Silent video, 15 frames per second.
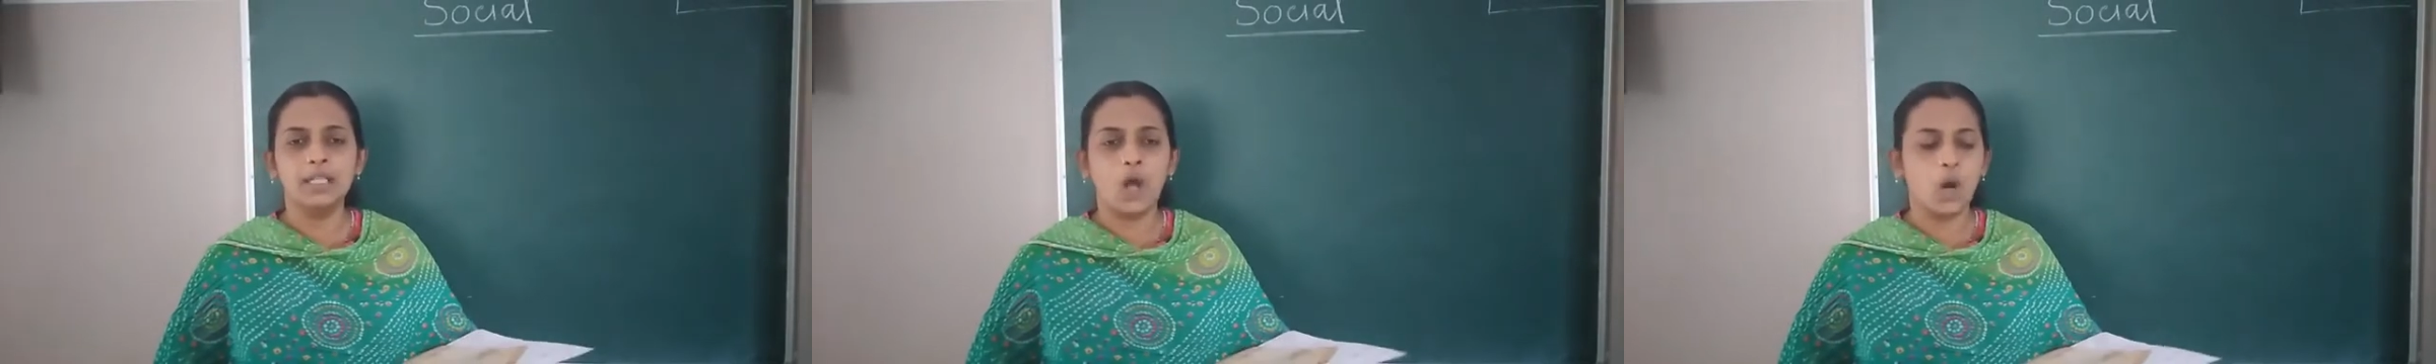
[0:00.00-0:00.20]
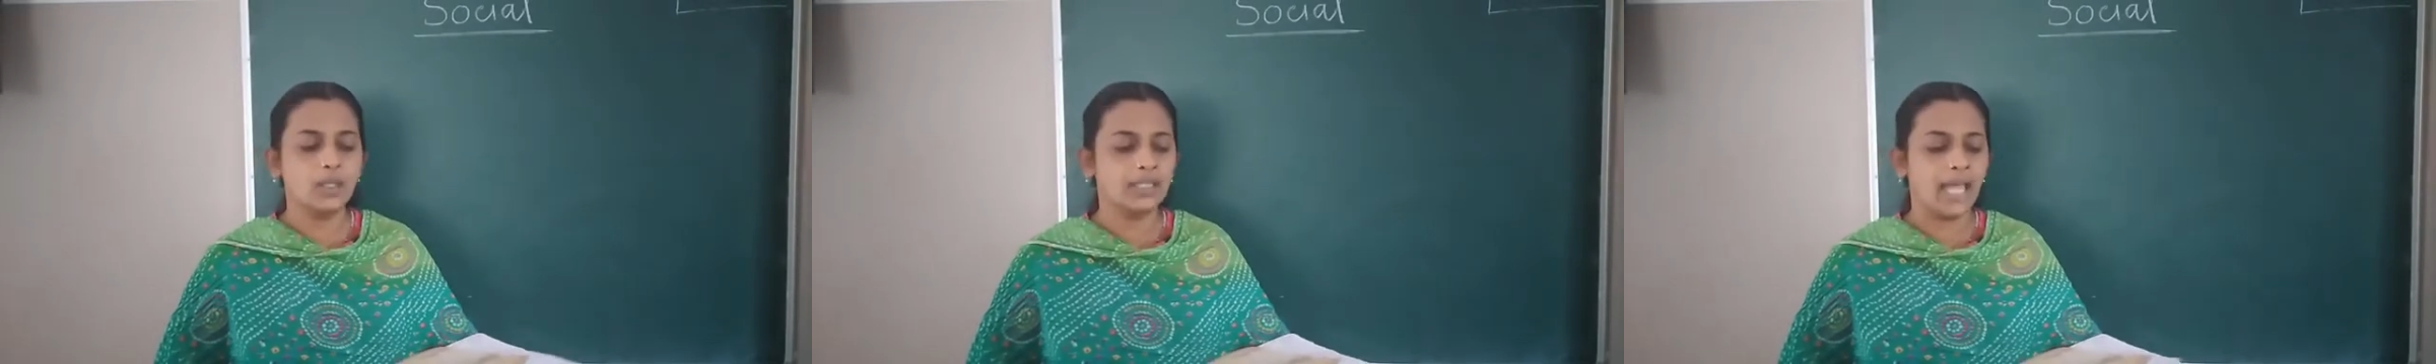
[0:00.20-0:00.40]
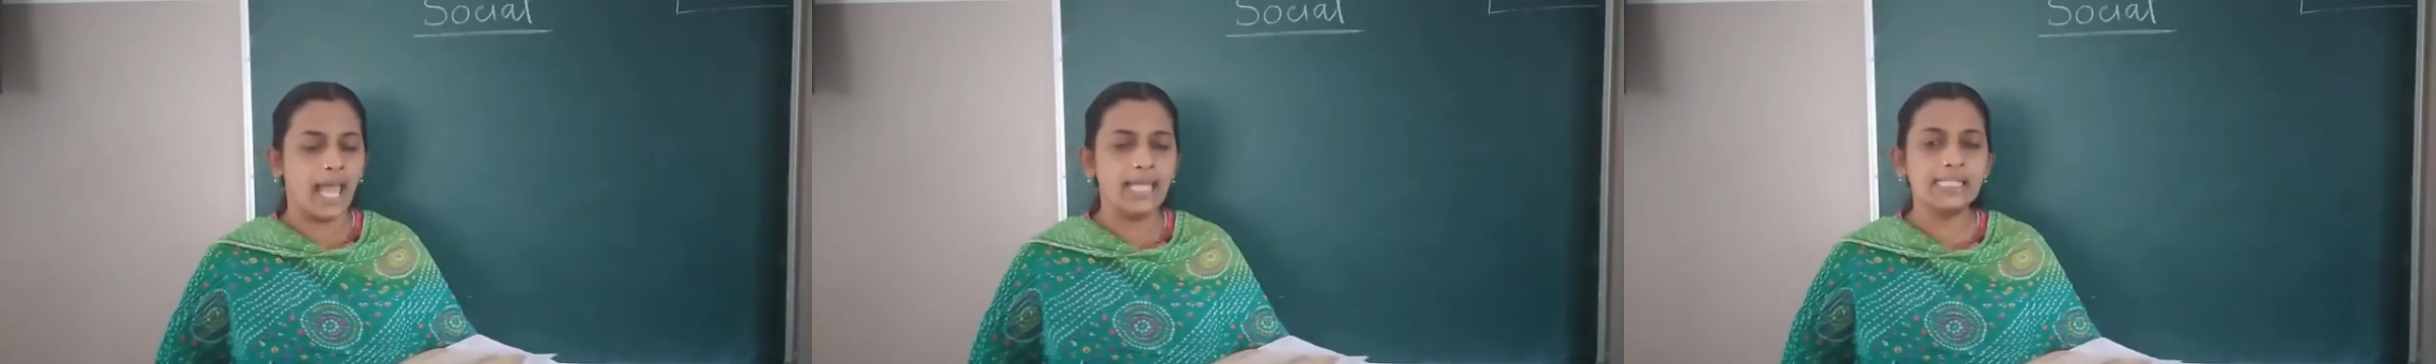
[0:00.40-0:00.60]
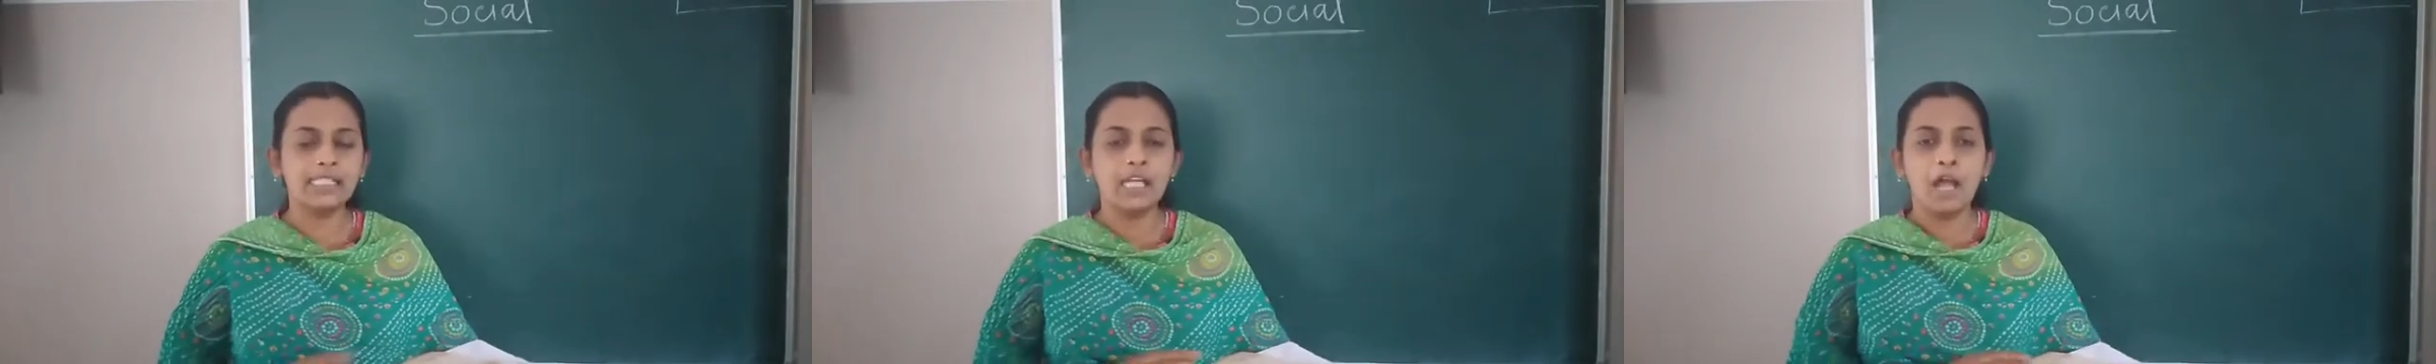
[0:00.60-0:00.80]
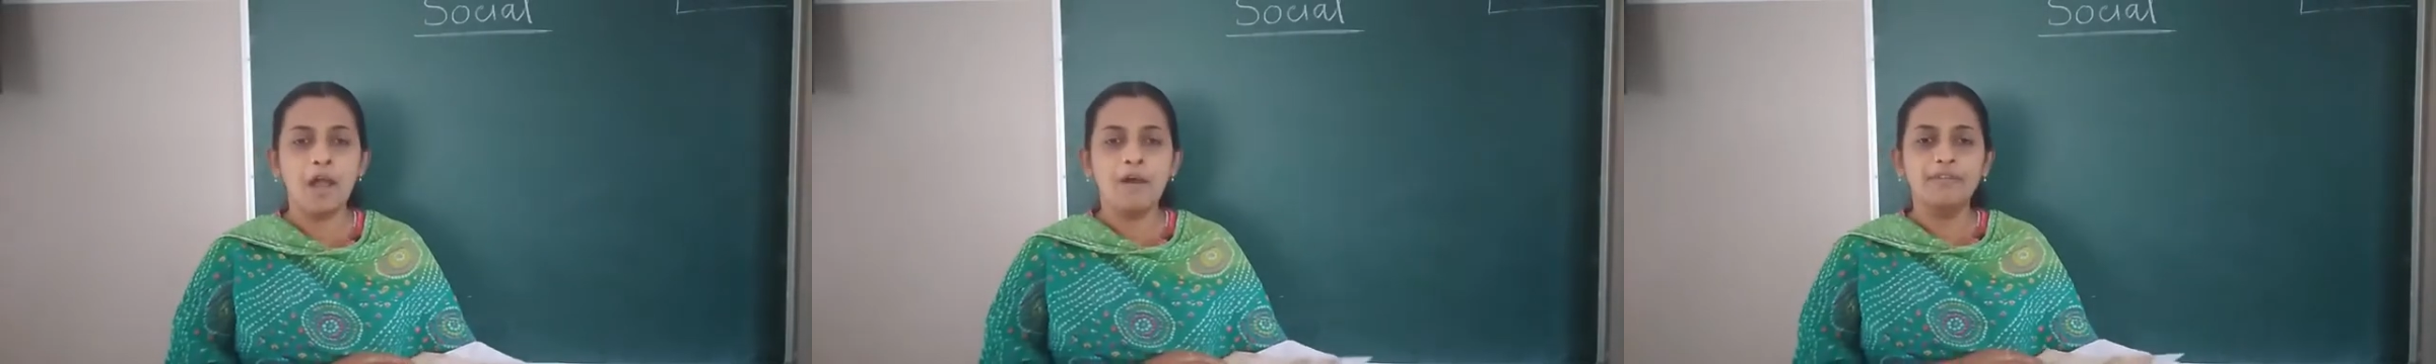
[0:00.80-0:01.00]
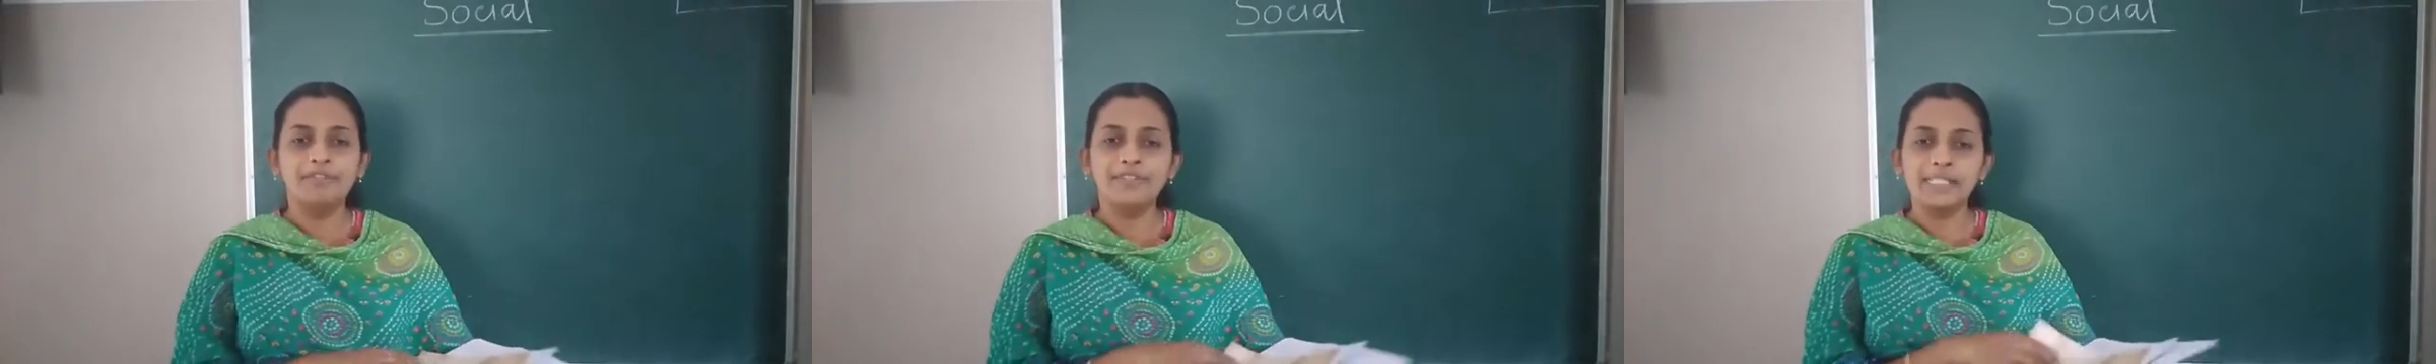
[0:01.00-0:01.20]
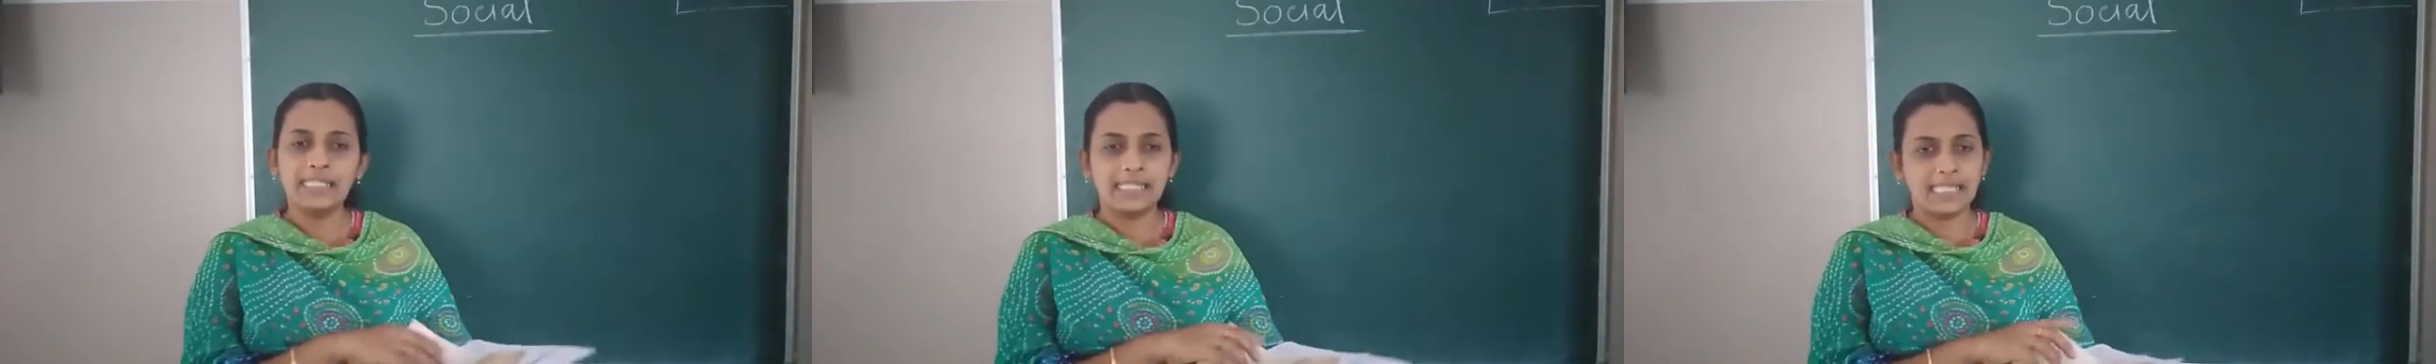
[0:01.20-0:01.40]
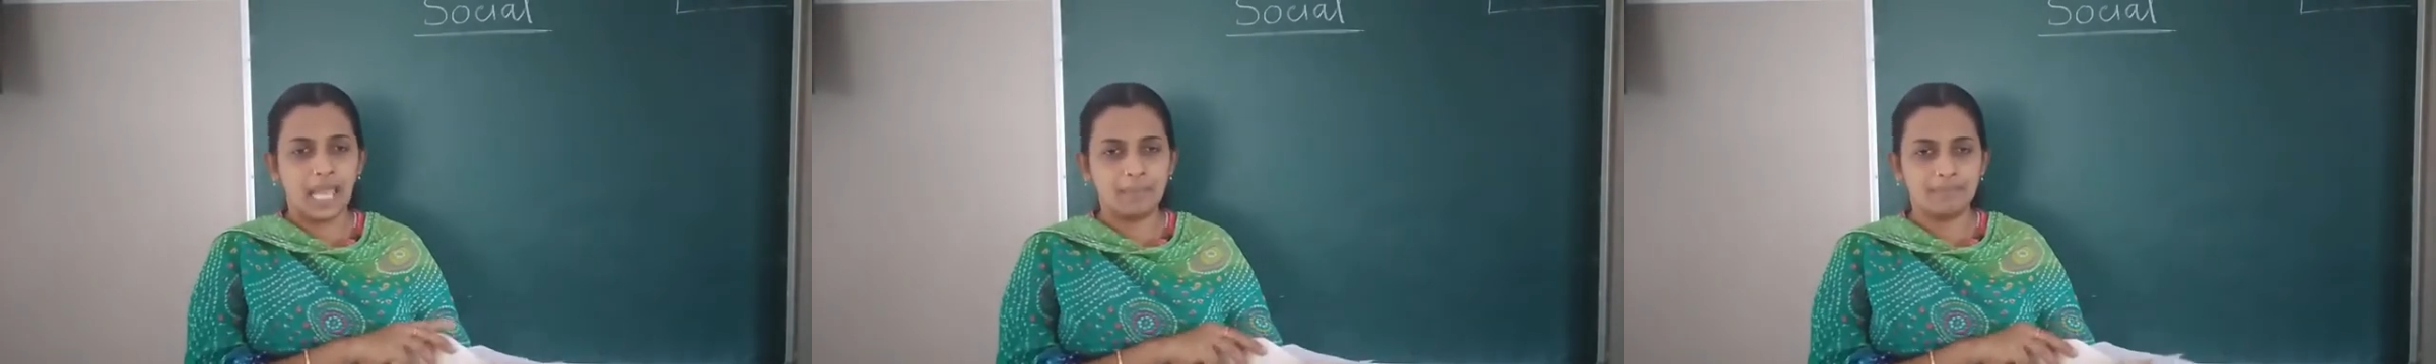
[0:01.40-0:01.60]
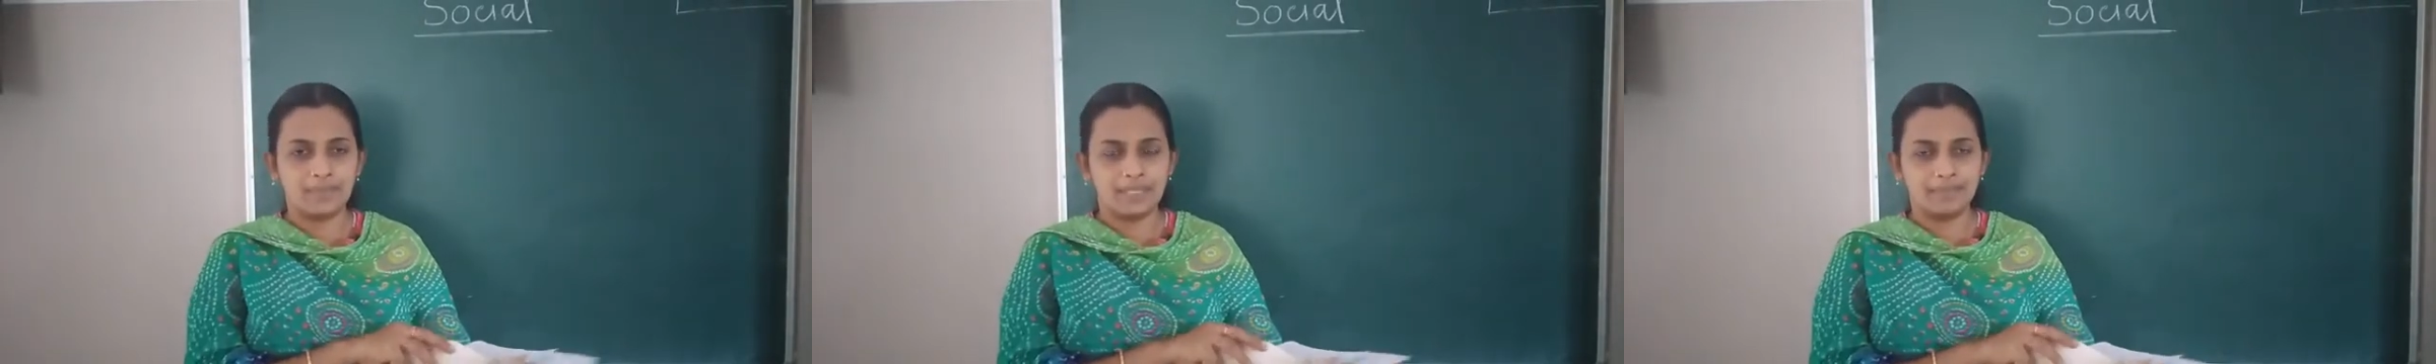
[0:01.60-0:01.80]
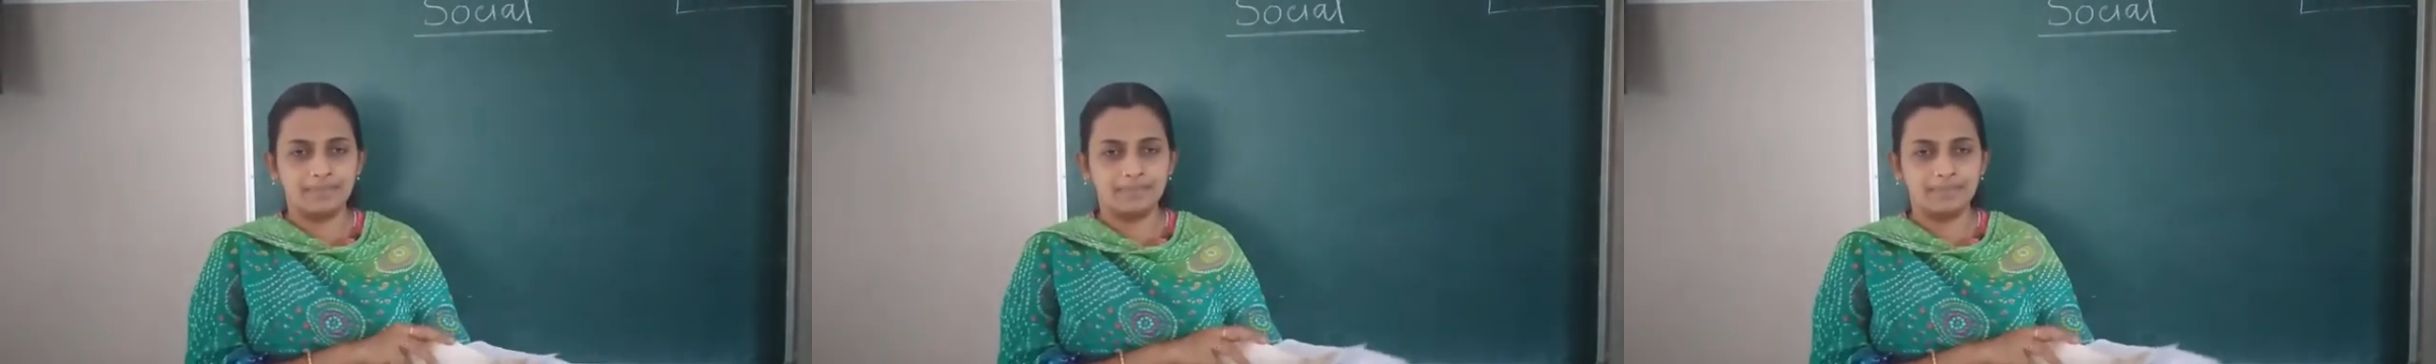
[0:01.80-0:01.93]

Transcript: not as 1st chapter.